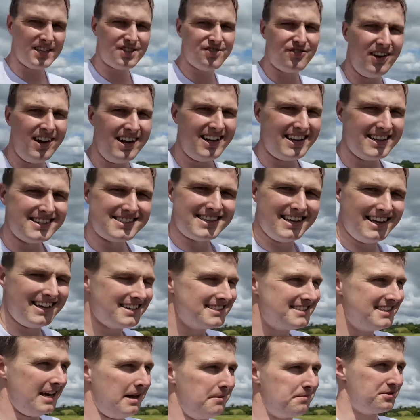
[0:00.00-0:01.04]
this field is the
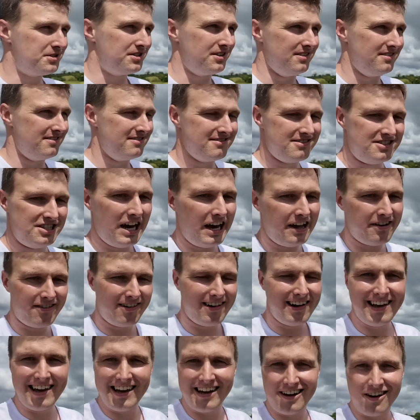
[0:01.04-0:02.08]
exception.
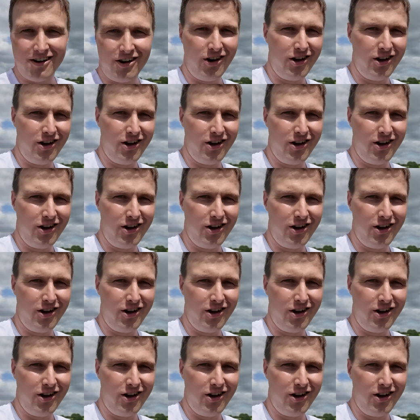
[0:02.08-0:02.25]
Generally,